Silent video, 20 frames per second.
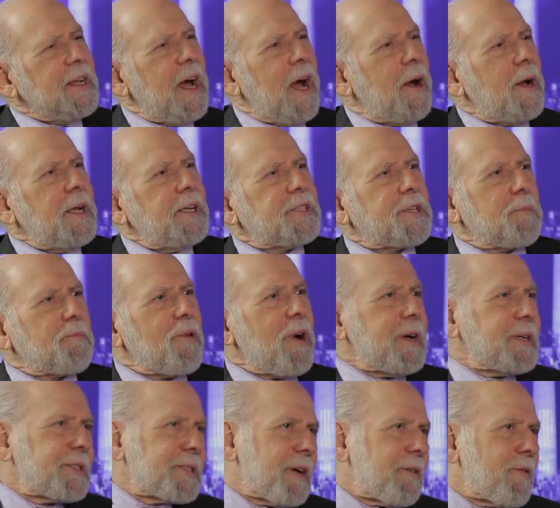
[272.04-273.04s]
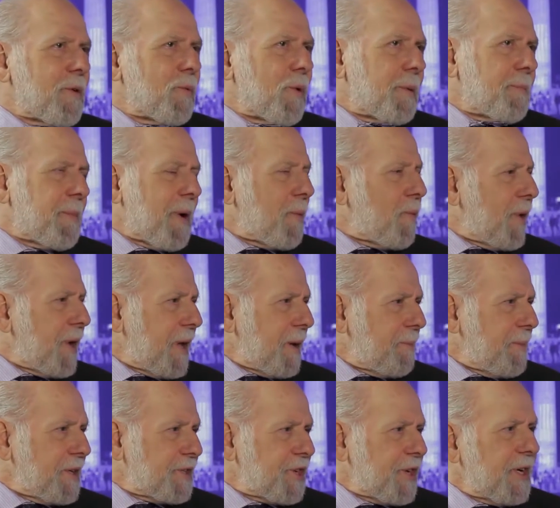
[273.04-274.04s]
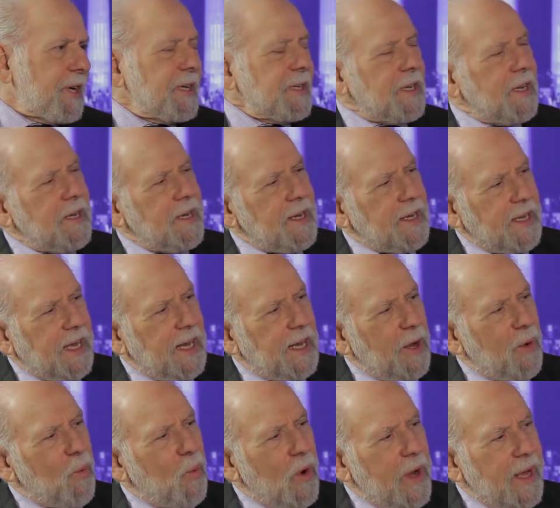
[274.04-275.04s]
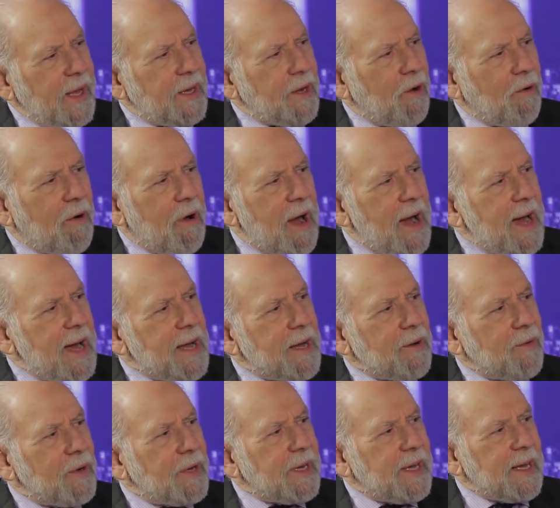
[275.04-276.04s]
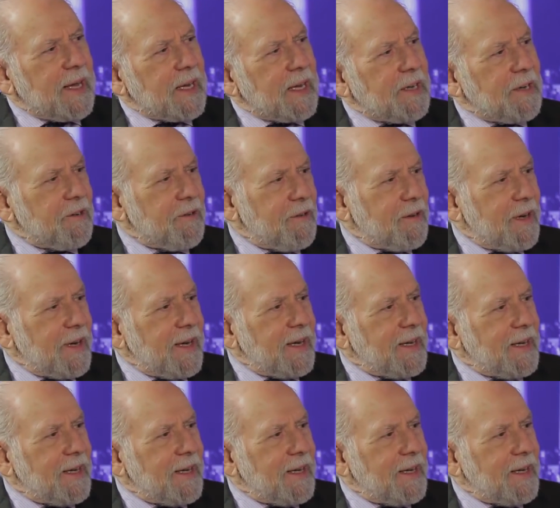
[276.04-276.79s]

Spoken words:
Now, he surprised everyone by winning Michigan. Can he win Ohio and Illinois?